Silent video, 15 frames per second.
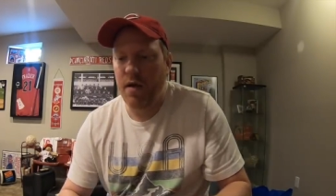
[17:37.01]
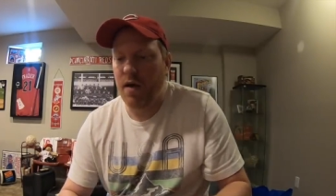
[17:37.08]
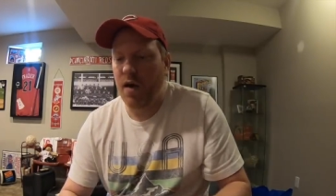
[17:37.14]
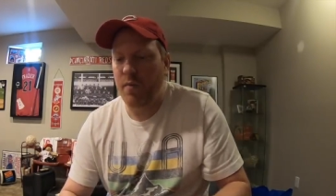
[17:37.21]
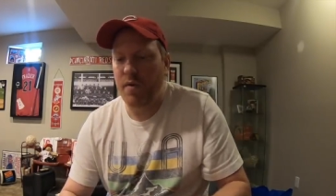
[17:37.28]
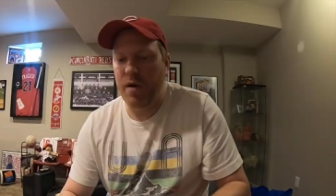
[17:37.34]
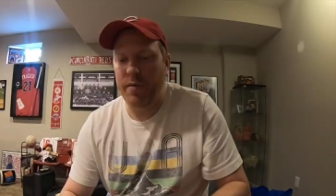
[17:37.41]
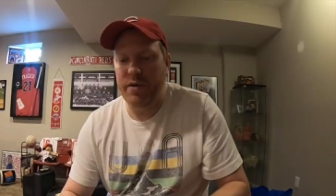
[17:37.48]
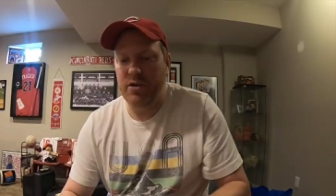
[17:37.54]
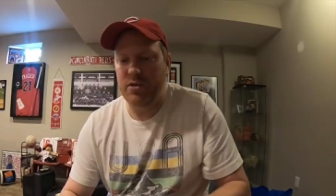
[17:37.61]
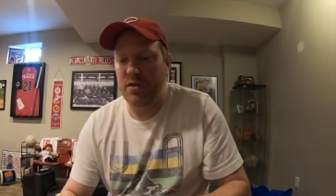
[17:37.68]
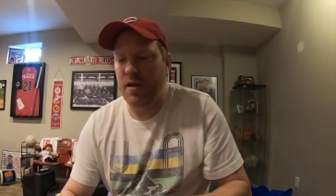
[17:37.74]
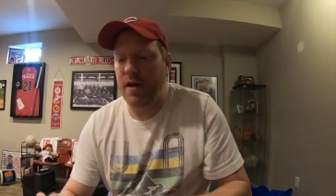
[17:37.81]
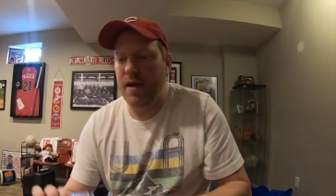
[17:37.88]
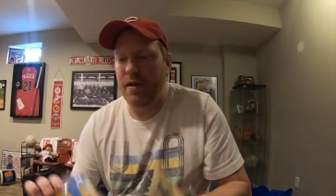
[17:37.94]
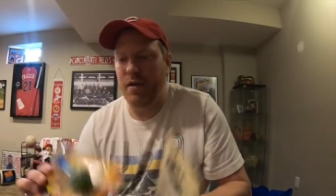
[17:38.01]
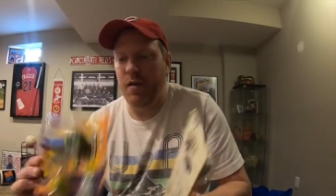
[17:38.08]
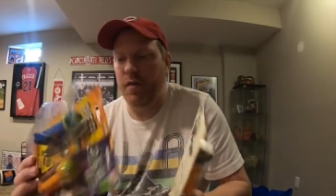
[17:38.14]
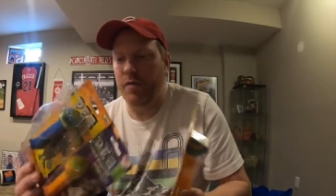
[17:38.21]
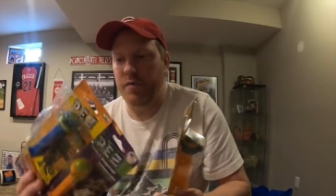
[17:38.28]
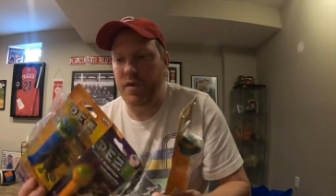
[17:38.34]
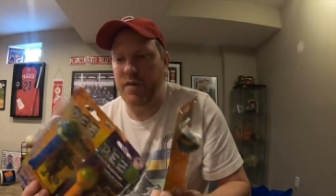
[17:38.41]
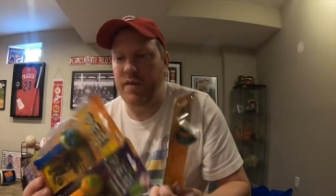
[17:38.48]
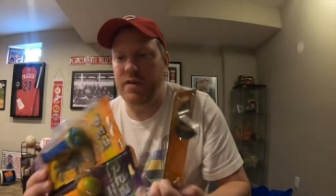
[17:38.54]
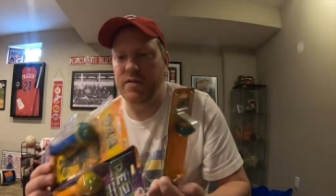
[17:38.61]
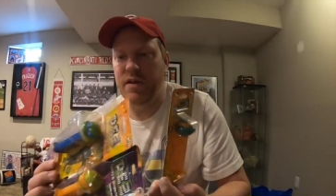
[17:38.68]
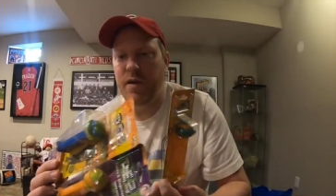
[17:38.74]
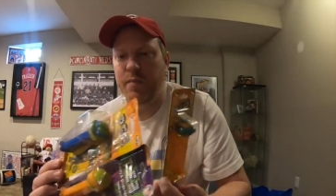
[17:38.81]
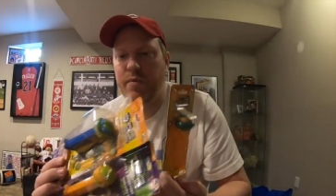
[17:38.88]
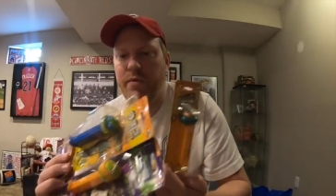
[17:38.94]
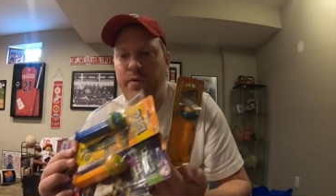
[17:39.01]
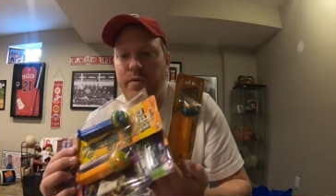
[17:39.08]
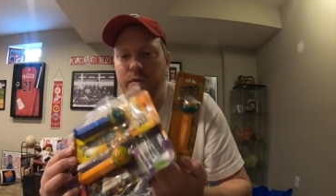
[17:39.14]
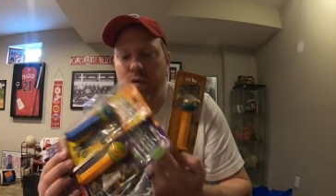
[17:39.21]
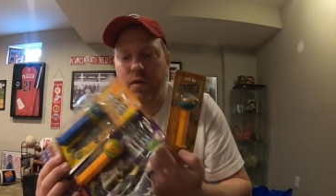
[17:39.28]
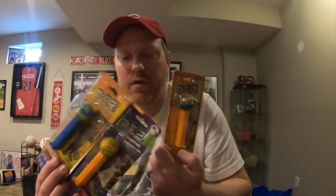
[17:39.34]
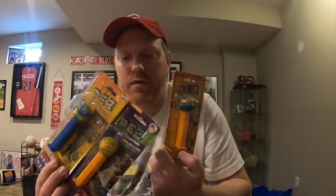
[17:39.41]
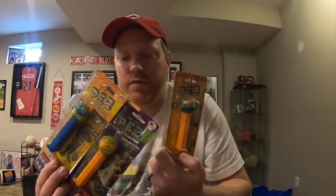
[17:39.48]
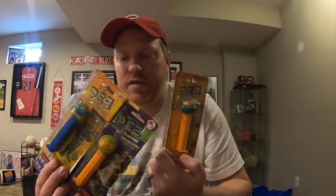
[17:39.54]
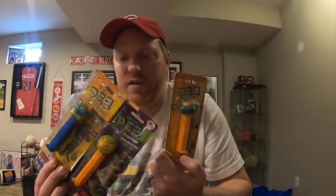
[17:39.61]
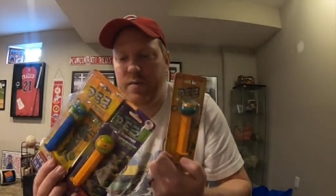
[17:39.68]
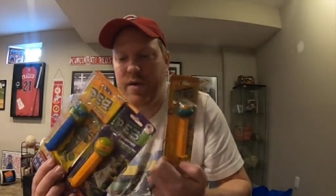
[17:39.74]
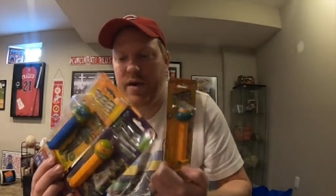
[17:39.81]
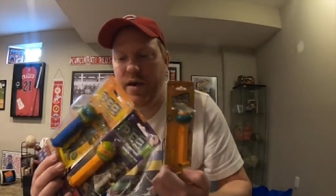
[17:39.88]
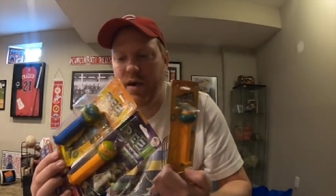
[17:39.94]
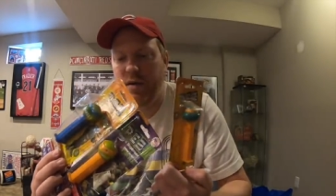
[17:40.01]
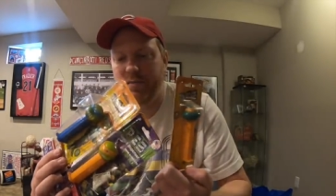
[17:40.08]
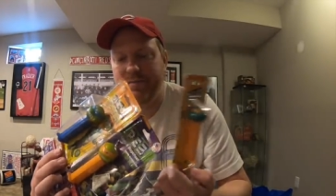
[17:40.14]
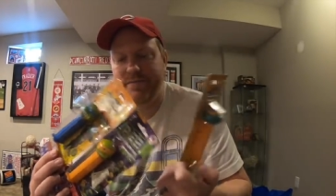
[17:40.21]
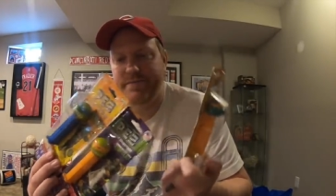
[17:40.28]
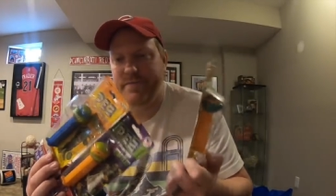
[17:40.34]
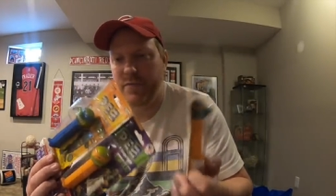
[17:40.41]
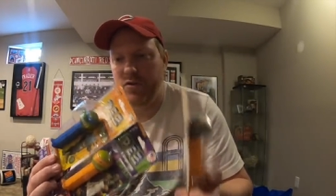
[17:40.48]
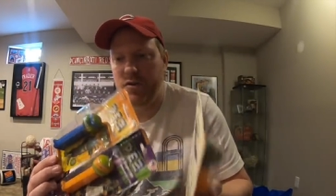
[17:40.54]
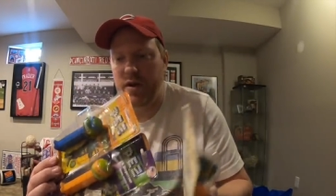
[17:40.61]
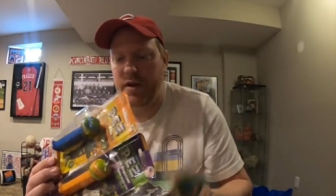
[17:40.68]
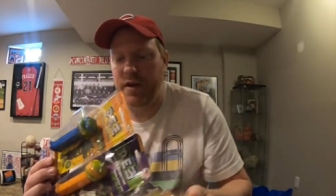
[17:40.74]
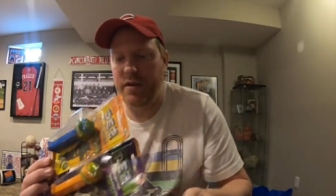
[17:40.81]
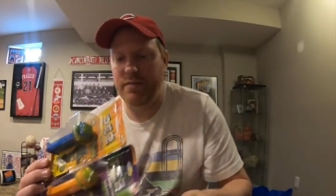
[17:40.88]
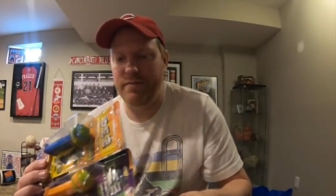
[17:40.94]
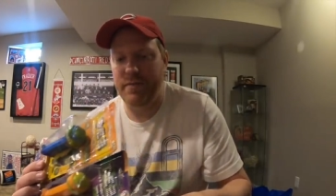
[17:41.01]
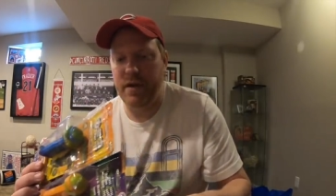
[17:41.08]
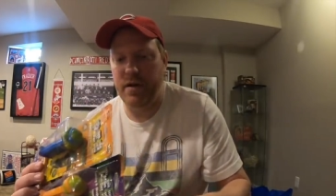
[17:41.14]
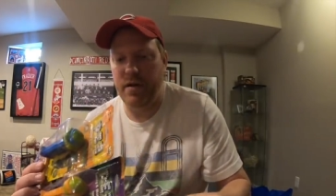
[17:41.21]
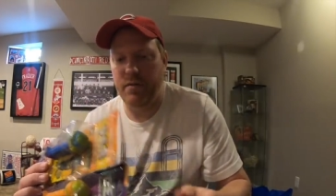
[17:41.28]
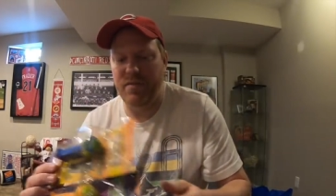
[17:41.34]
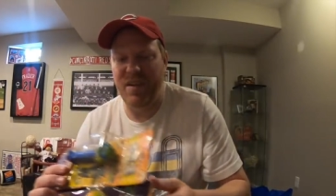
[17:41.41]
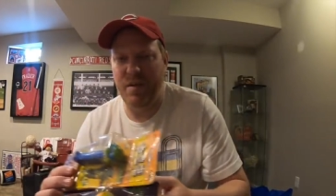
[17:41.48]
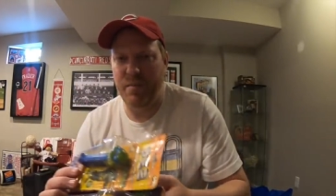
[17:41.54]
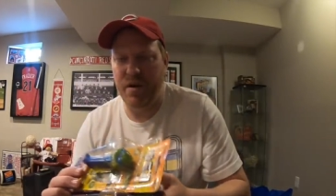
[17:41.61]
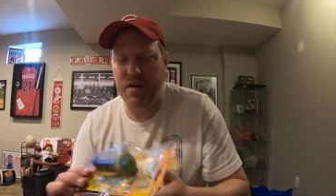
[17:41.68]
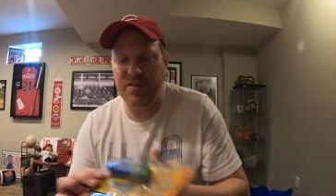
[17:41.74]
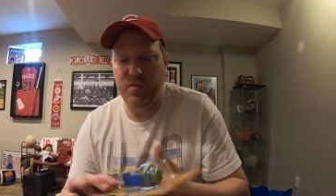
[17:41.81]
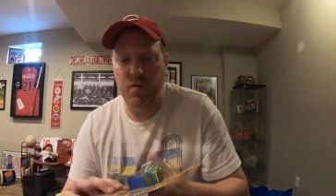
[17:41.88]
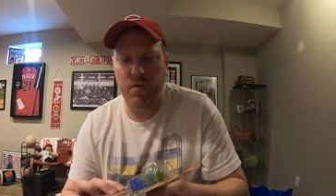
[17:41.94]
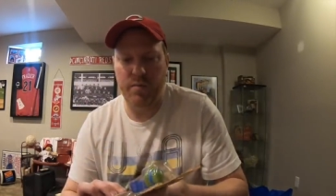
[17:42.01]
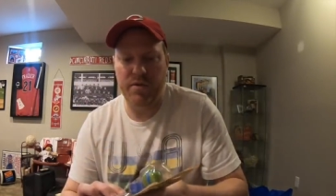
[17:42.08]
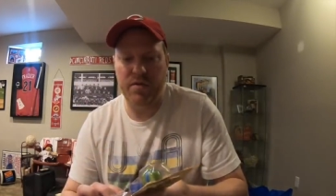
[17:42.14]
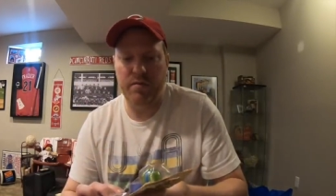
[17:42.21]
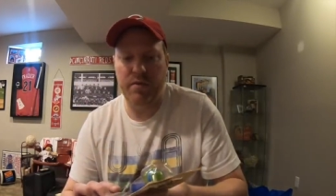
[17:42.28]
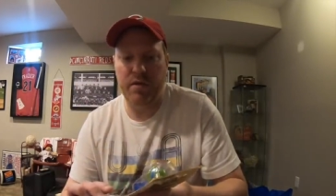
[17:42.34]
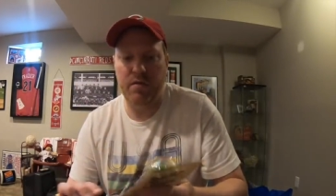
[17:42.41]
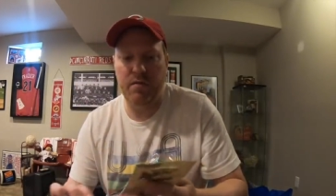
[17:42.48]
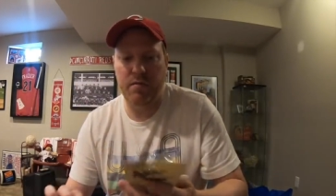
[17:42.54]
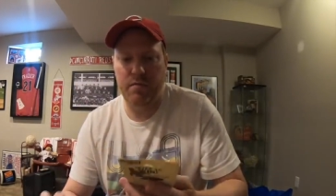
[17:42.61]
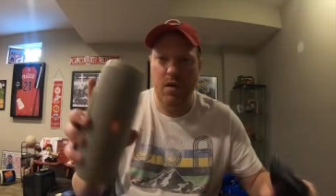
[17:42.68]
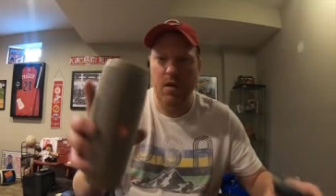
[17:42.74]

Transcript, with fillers: I'll probably just lot all three of these up on eBay and try to get know, 10 bucks for them or something